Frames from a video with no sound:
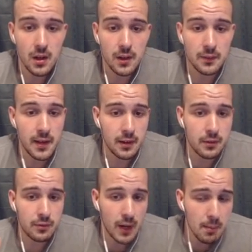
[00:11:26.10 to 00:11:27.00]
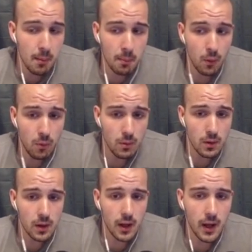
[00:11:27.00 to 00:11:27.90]
They are farmable
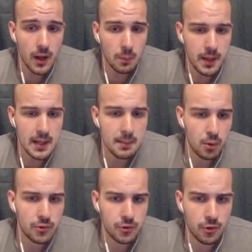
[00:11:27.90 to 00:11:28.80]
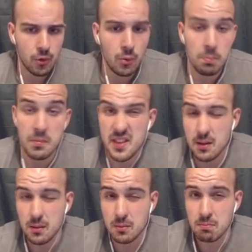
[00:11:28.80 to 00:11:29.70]
and obtainable through
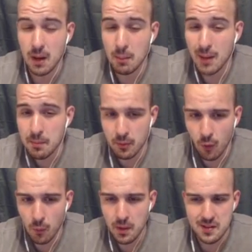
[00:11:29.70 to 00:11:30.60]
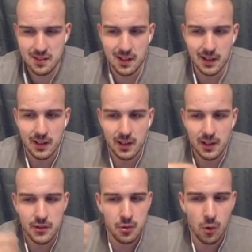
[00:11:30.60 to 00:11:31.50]
I might be wrong, but it's like
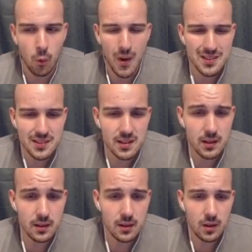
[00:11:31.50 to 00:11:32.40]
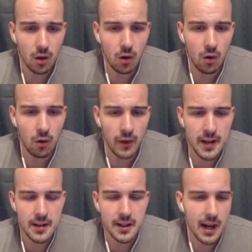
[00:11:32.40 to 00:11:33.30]
through questing or
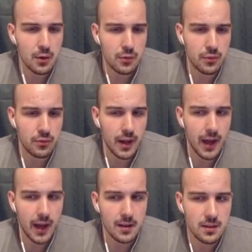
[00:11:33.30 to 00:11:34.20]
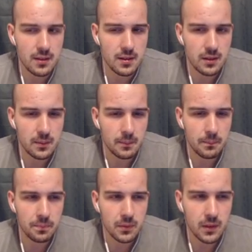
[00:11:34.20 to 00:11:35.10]
any kind of end
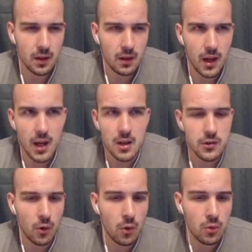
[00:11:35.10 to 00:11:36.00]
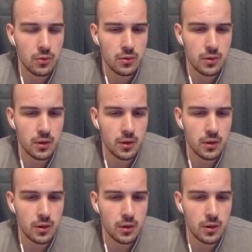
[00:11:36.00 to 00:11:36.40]
zone.